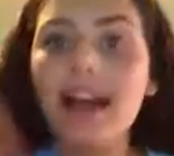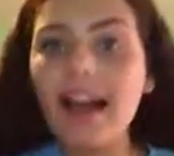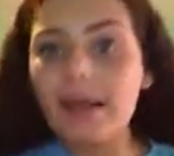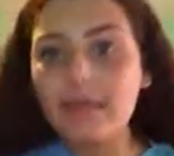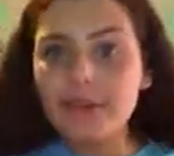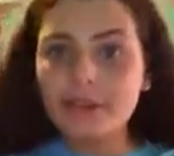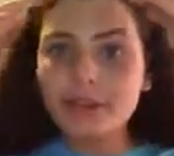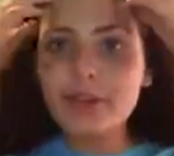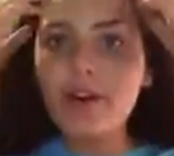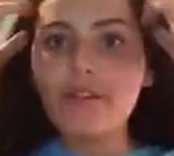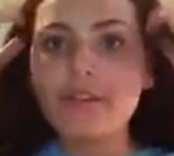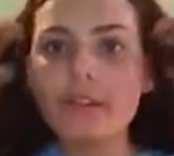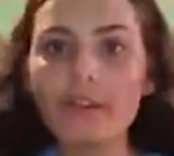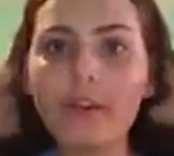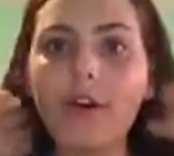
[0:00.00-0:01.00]
Hi, Mr.
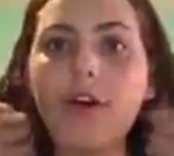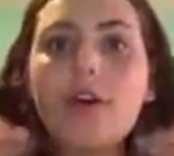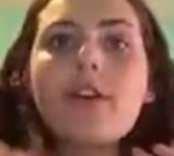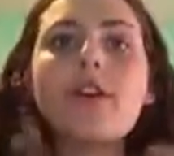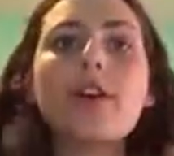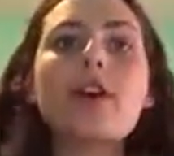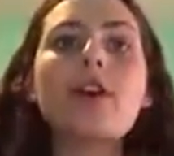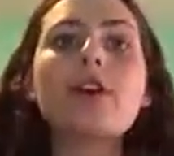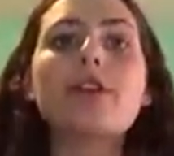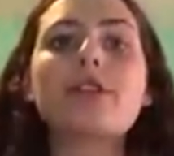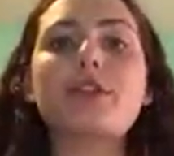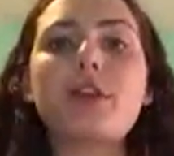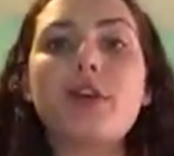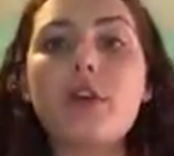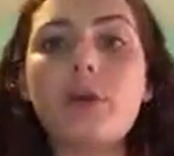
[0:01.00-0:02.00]
Oftedal.
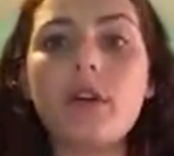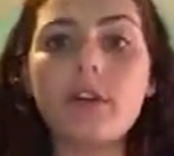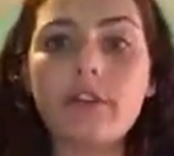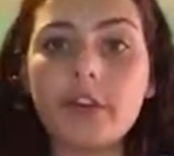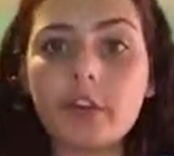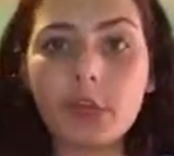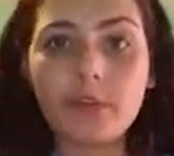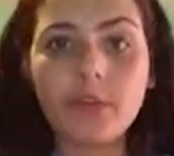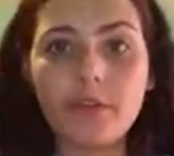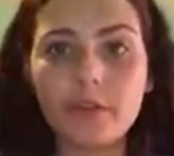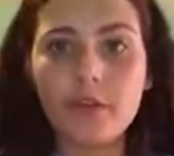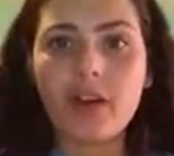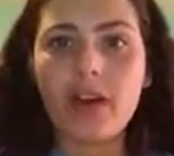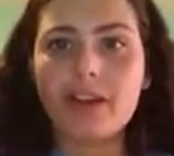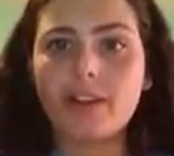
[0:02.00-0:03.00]
So, first,
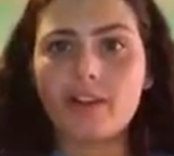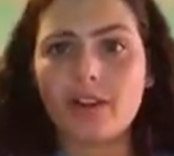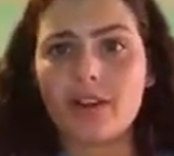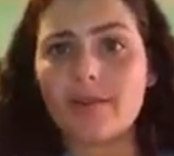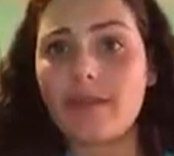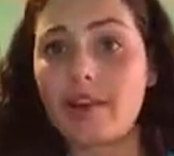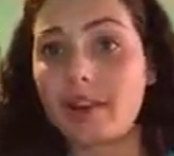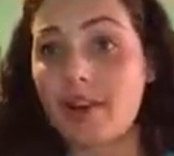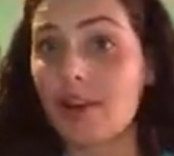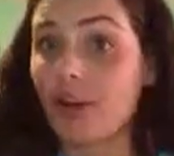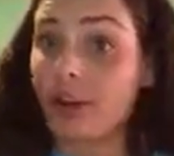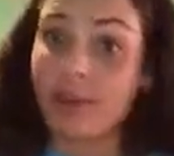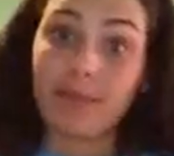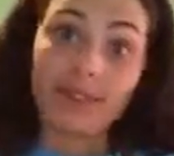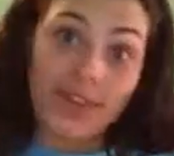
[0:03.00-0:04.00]
before I start my
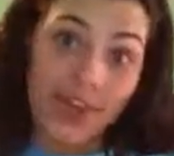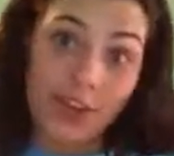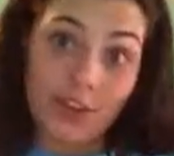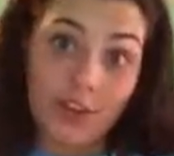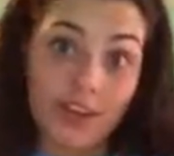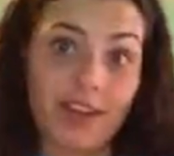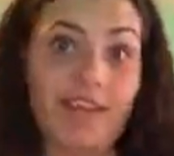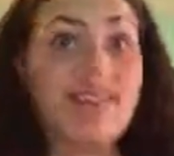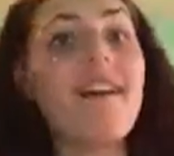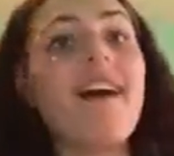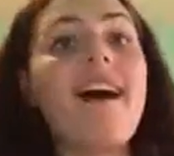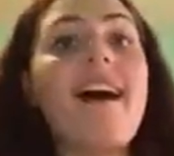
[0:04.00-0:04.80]
argumentation,